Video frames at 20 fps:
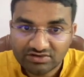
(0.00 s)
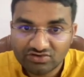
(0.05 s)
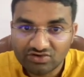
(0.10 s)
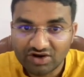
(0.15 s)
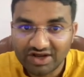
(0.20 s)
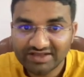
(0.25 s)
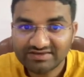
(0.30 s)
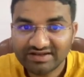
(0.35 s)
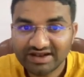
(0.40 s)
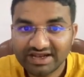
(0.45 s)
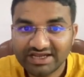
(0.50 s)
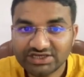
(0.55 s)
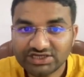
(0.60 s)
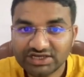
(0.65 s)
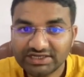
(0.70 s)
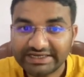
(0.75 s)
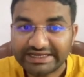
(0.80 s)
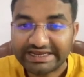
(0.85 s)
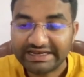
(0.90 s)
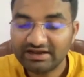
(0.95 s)

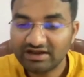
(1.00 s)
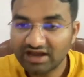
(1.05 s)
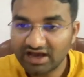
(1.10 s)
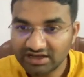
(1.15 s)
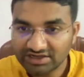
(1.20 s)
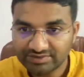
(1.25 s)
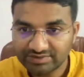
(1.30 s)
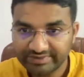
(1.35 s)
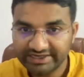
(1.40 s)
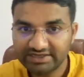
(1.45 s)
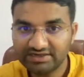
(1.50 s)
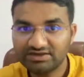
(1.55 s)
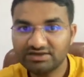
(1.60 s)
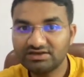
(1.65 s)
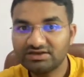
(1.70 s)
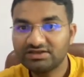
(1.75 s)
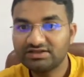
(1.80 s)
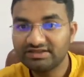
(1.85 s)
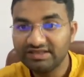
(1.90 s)
translation, enlargement.